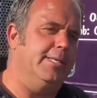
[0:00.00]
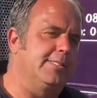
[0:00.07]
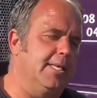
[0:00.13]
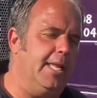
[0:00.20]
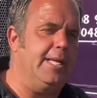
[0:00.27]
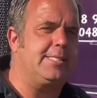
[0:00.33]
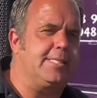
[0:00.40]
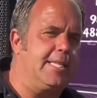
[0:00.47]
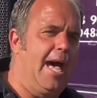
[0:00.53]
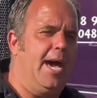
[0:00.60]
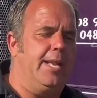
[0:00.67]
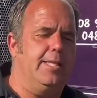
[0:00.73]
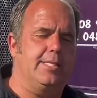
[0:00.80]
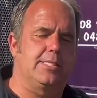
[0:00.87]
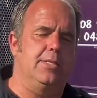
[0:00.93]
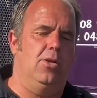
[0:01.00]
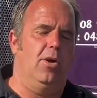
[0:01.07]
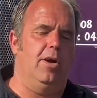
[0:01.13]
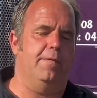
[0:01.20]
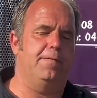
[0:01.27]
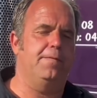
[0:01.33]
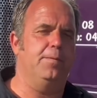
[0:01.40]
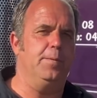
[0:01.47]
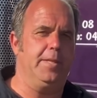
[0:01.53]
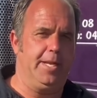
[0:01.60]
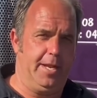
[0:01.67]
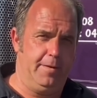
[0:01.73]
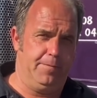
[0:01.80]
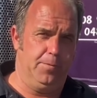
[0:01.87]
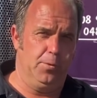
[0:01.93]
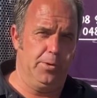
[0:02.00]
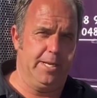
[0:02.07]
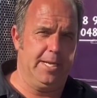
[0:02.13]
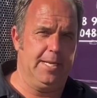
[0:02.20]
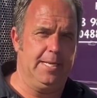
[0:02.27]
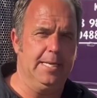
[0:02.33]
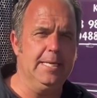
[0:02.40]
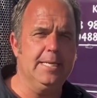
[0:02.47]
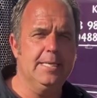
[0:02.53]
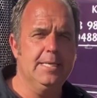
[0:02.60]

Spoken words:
that started its life with an N14 in it.